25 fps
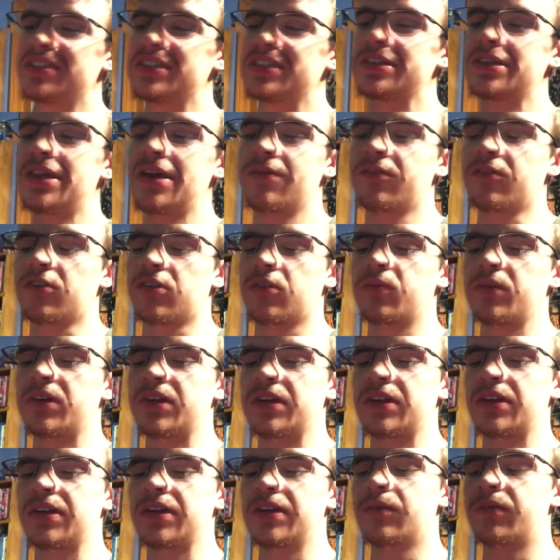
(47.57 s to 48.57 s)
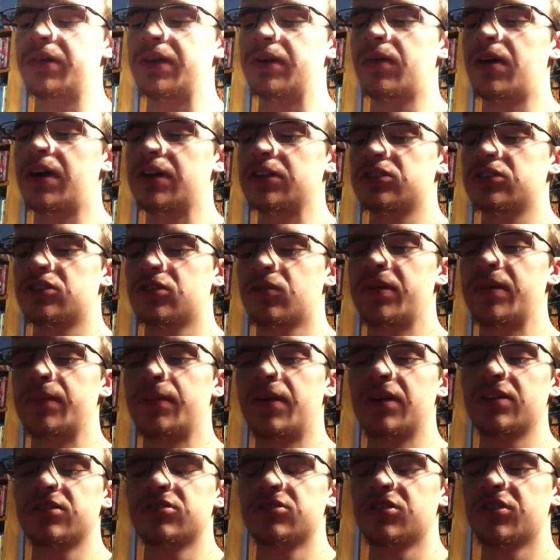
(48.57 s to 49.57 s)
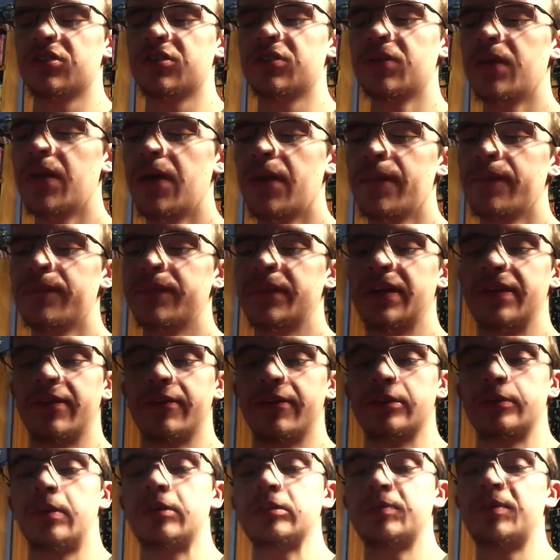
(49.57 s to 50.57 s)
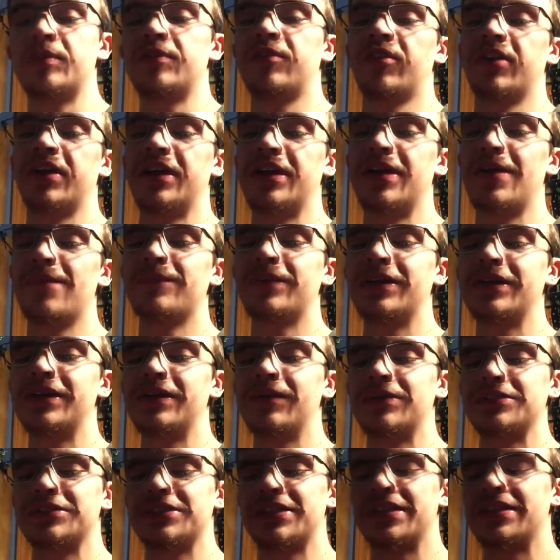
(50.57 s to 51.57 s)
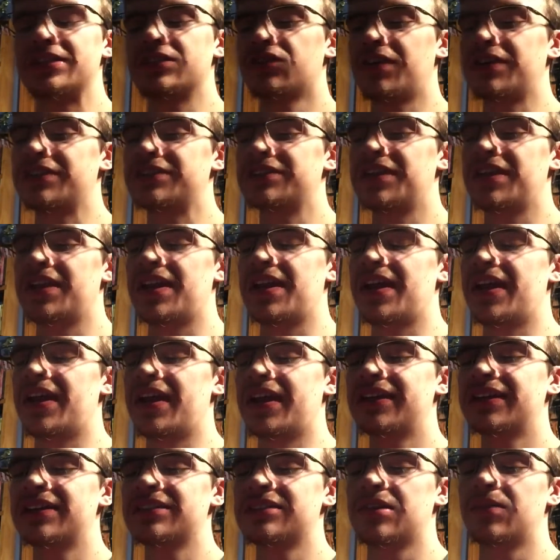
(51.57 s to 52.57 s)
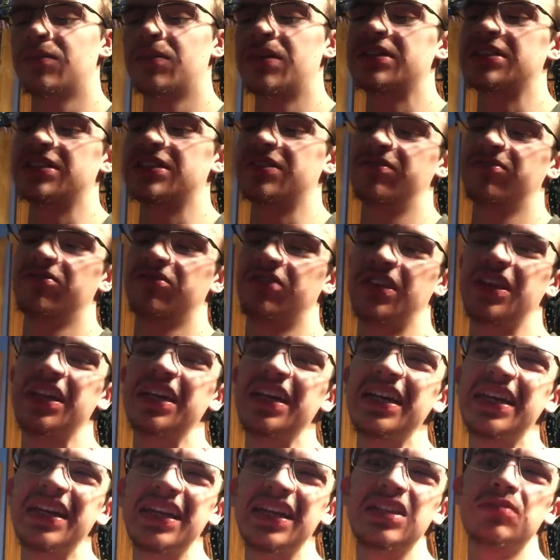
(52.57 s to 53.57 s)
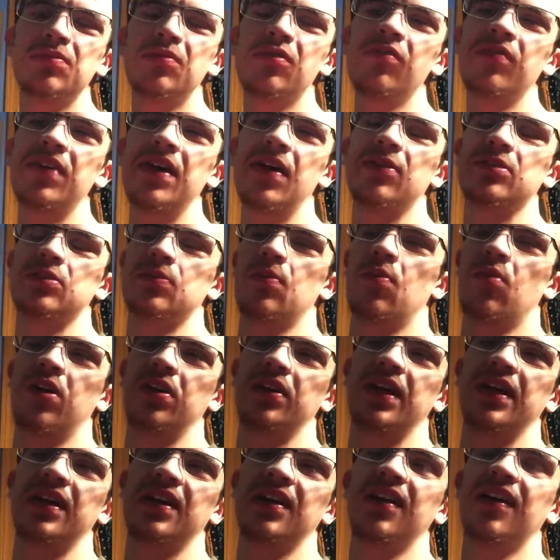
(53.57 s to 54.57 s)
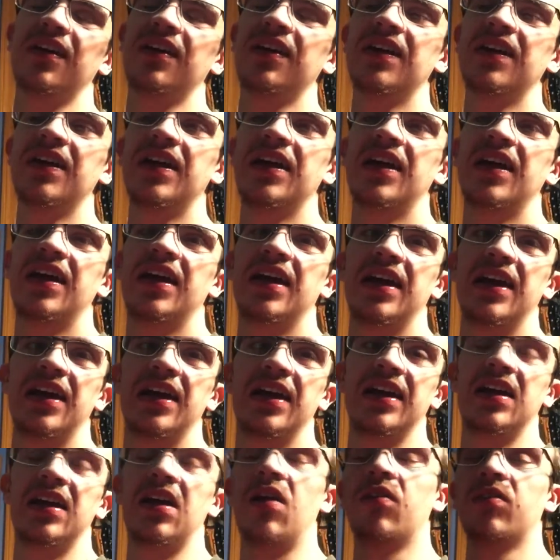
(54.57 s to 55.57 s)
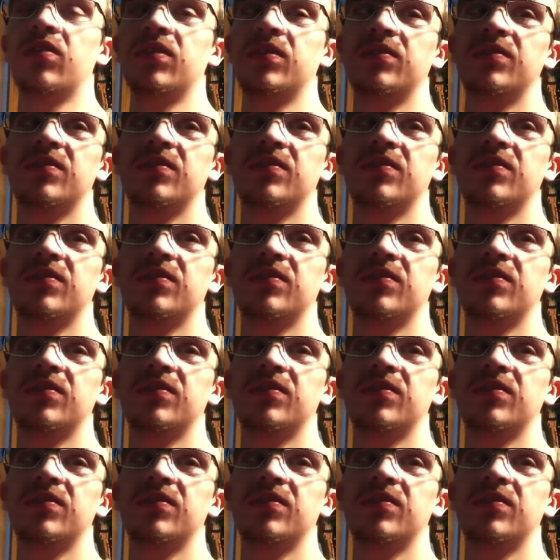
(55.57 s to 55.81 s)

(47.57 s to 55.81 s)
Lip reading: did that for when we watched We Bought a Zoo. It was supposed to be for him, but he wasn't interested in it, because it wasn't really a kid's movie. It was more like a, you know,